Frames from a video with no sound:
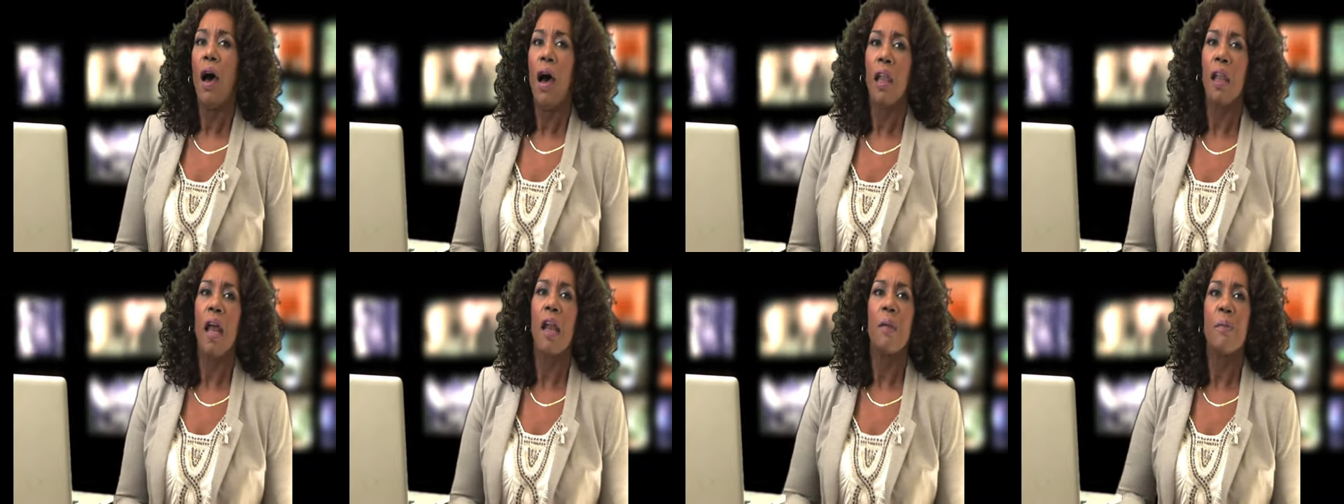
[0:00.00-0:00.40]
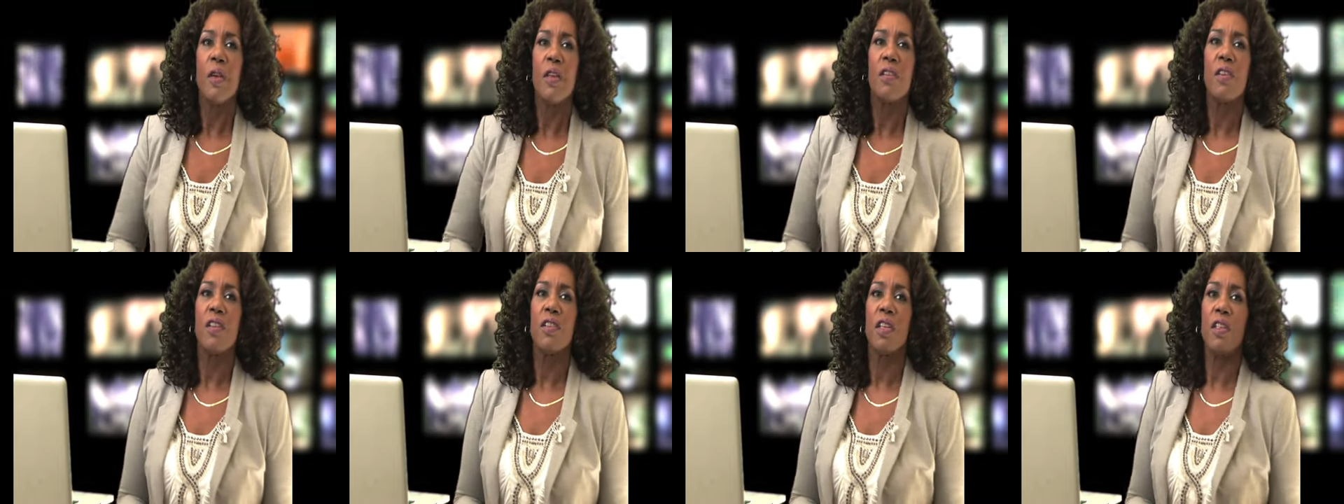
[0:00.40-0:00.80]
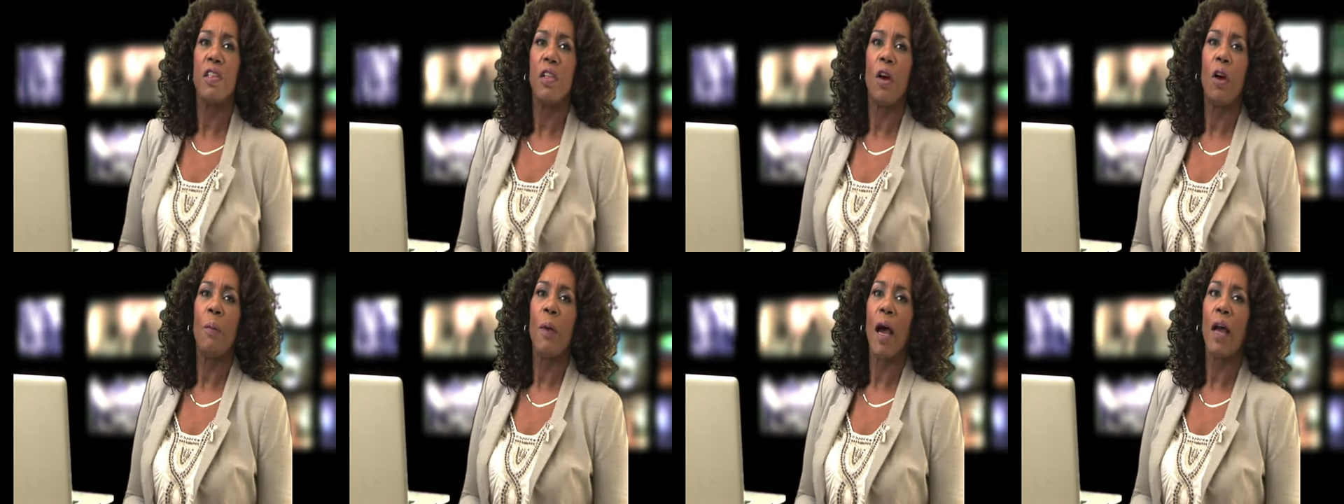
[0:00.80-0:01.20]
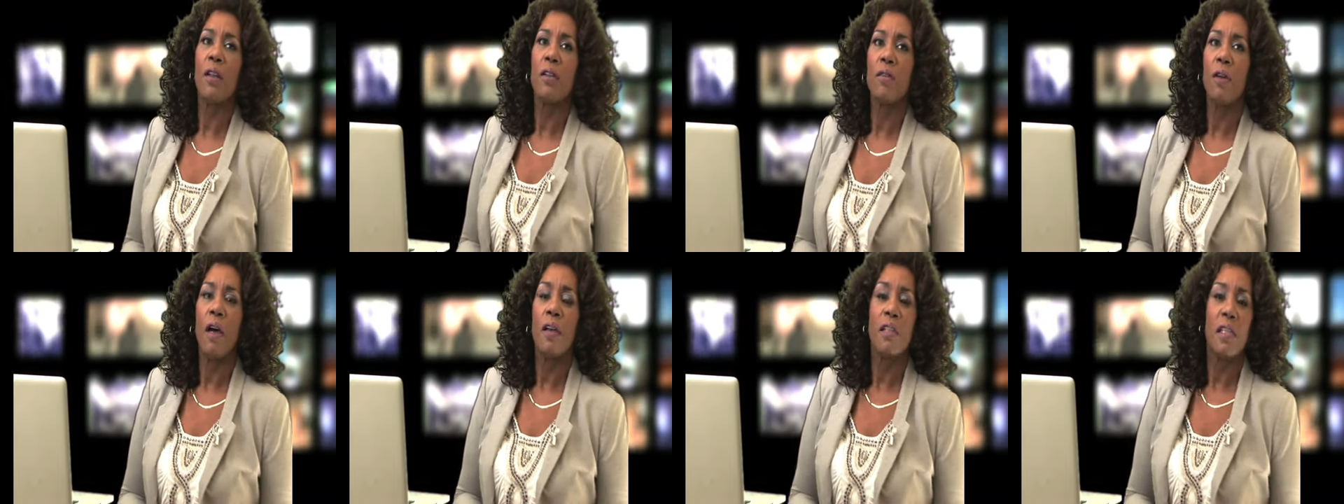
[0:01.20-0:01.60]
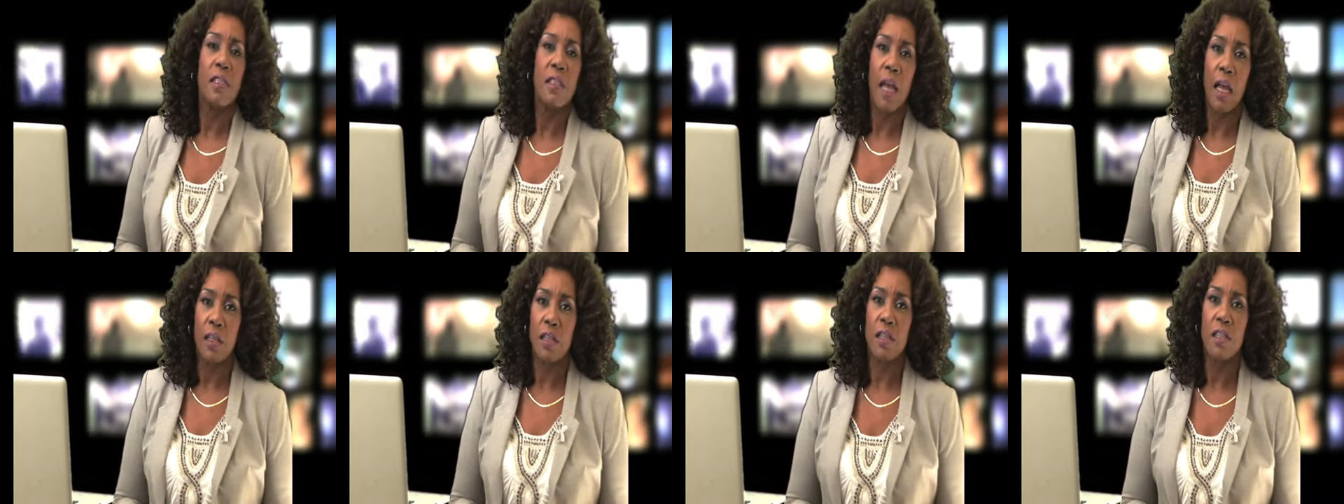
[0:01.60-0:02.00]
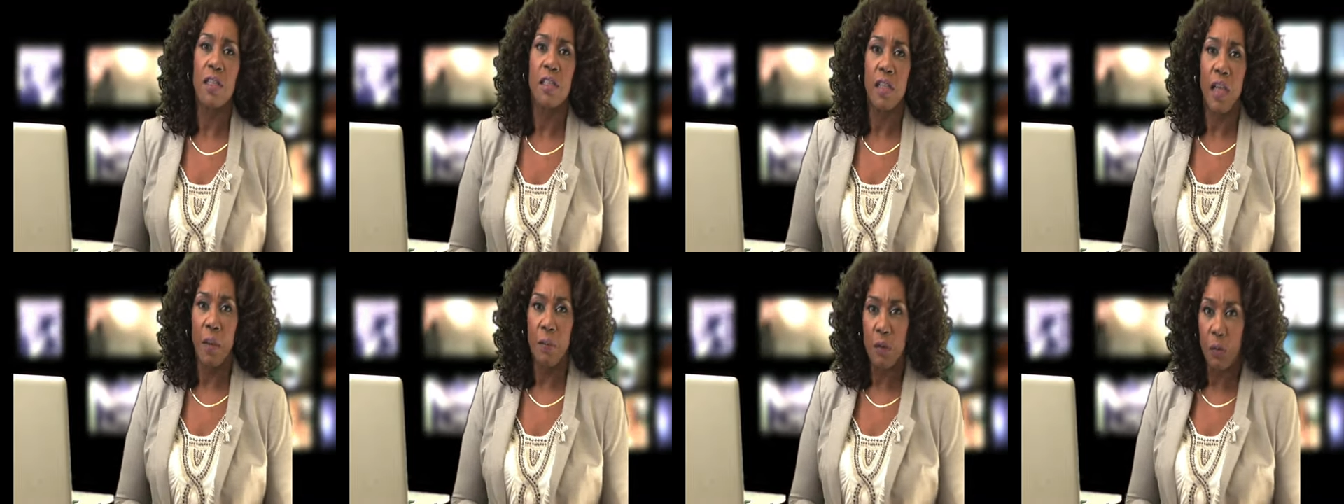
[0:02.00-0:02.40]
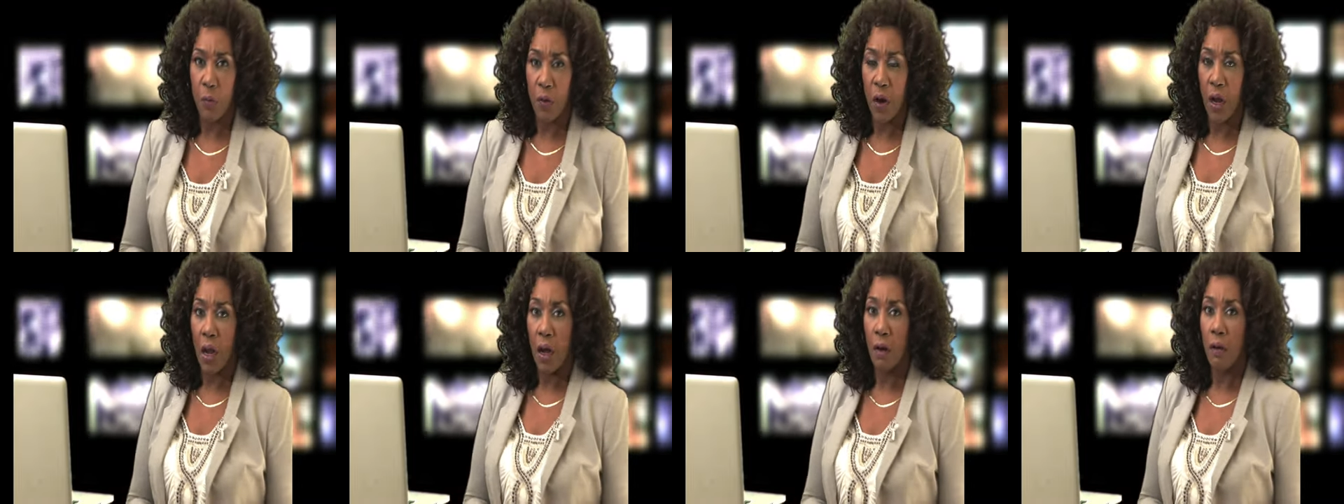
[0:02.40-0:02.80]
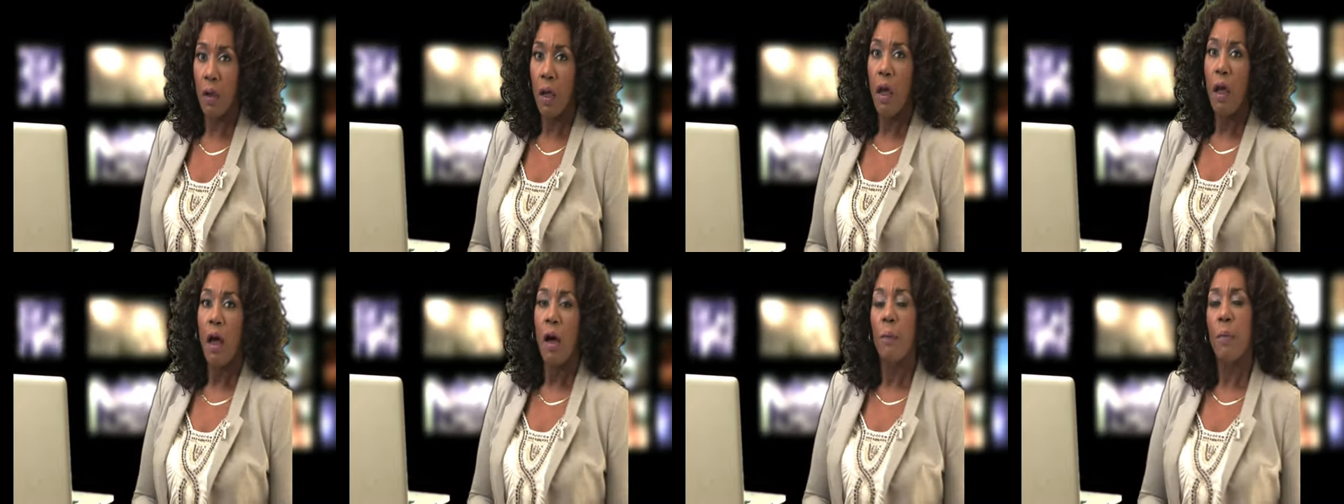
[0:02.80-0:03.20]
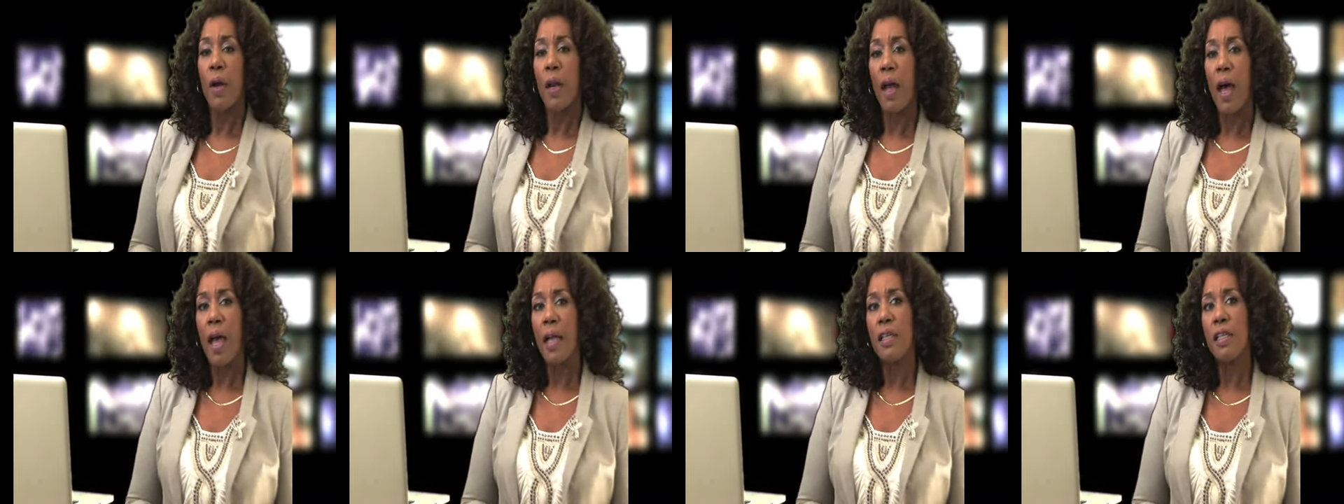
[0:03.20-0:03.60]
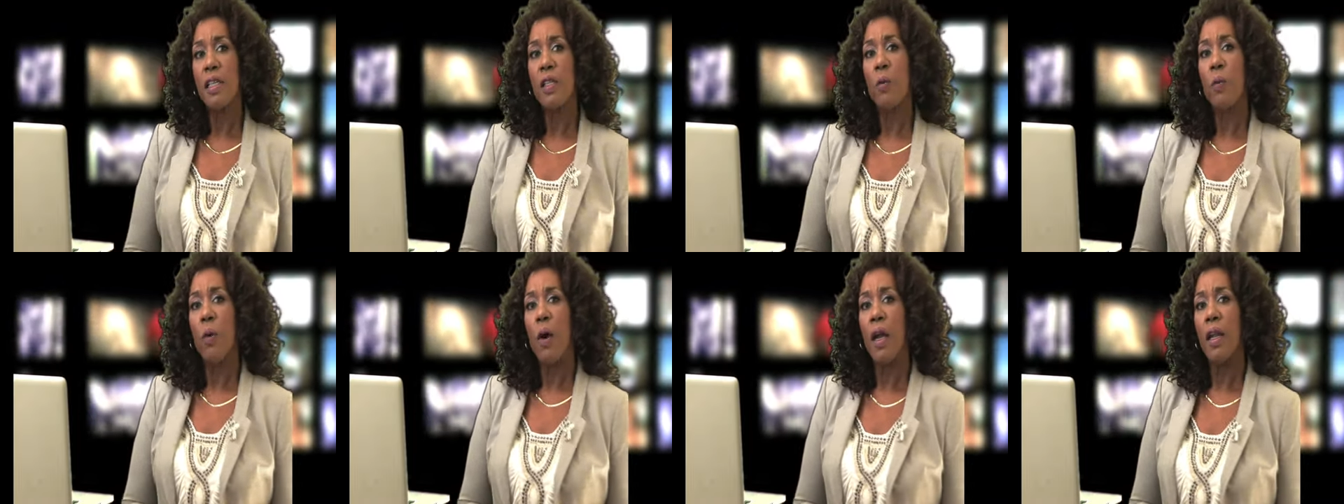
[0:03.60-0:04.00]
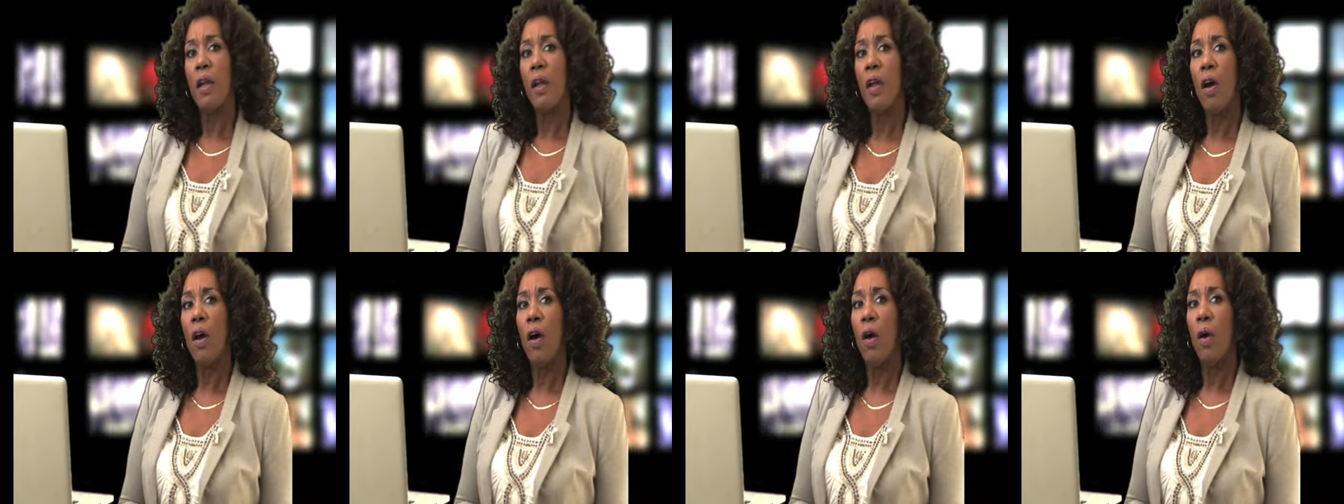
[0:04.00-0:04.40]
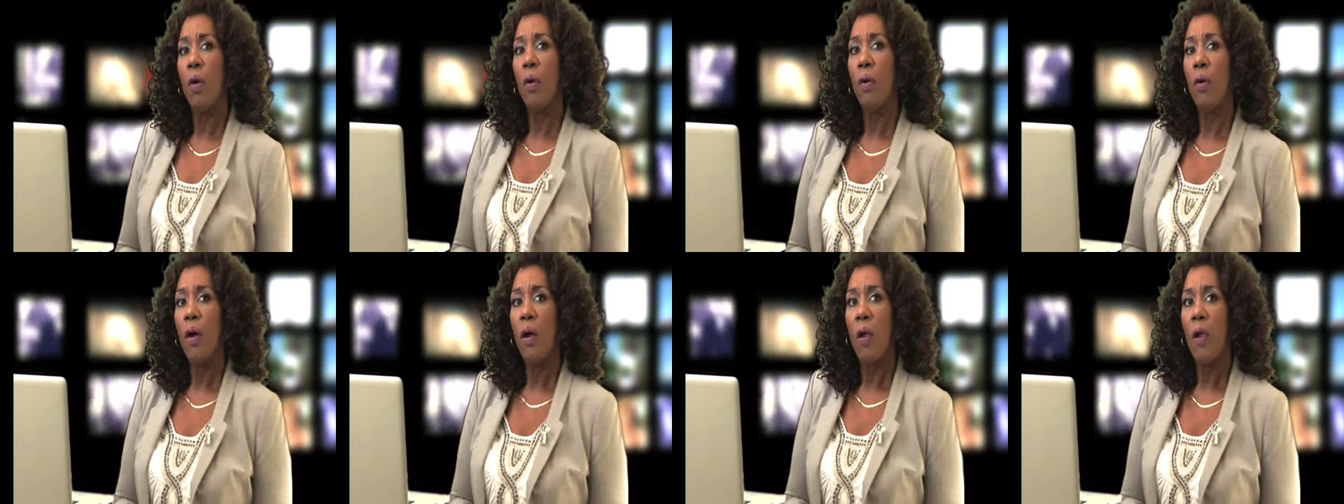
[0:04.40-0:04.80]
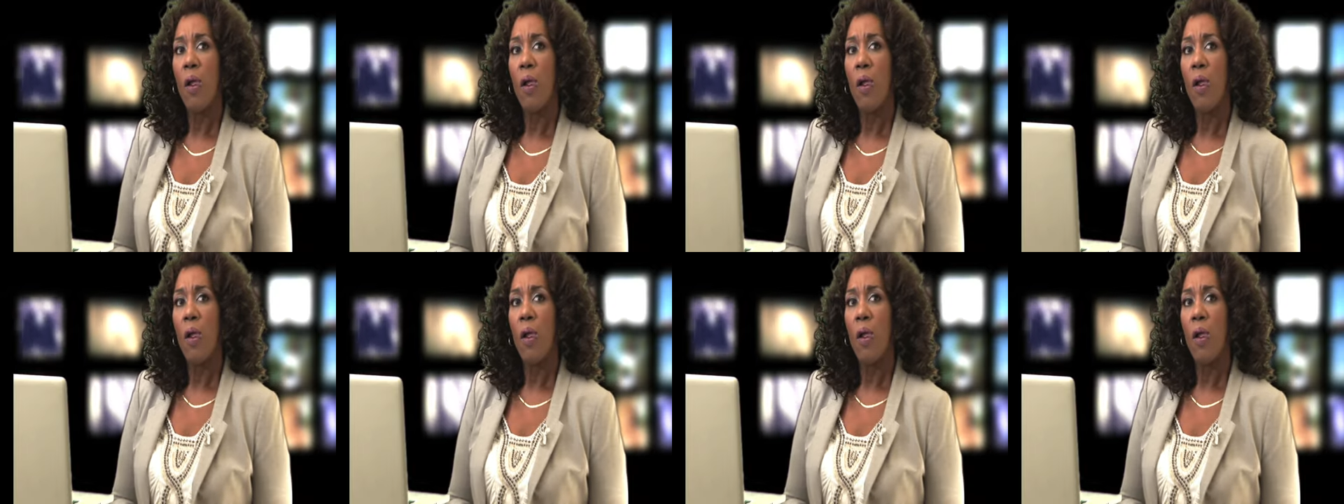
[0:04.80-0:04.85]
A lot of musicians know about drugs. It's not just James Brown. But I just want to know